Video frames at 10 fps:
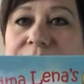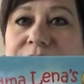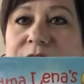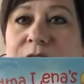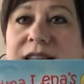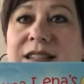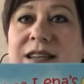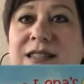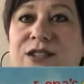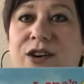So let's
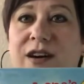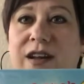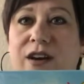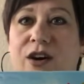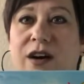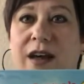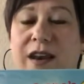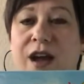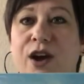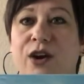get started
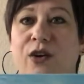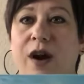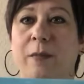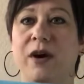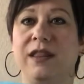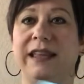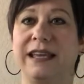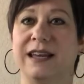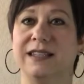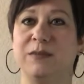on Grandma
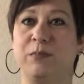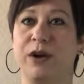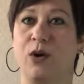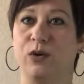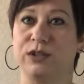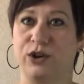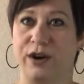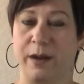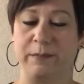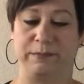Lena's Big Old Turnip.